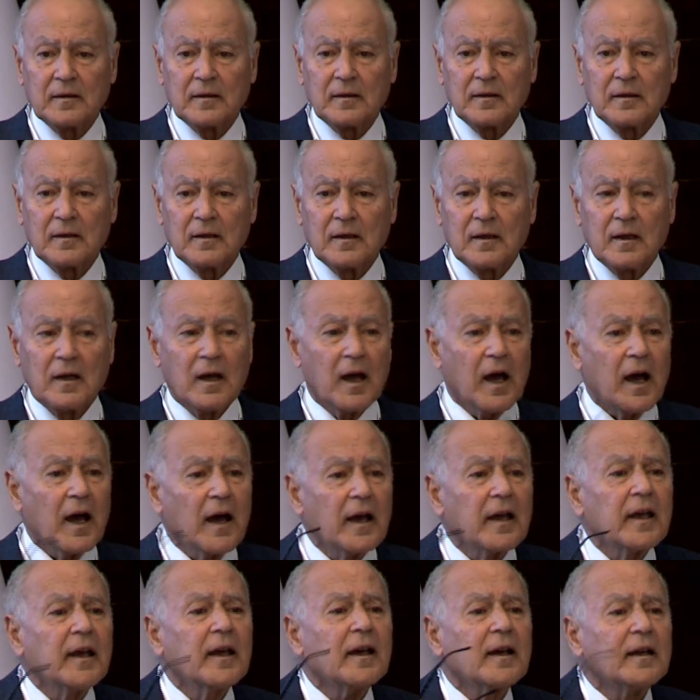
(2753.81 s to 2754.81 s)
Berlin,
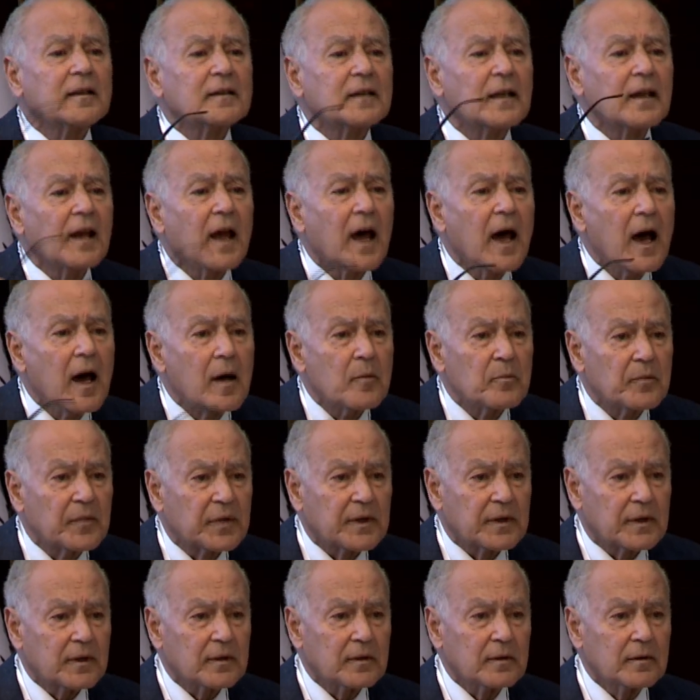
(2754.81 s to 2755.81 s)

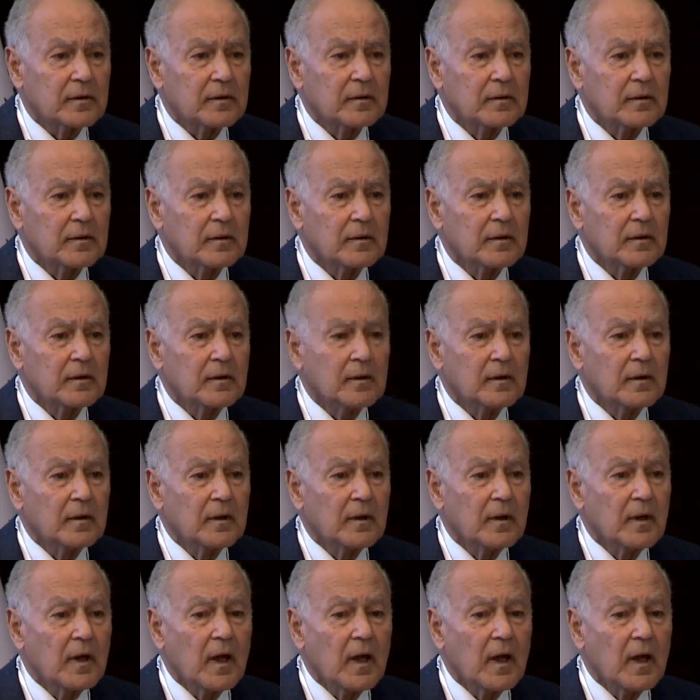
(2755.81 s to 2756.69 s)
because in fact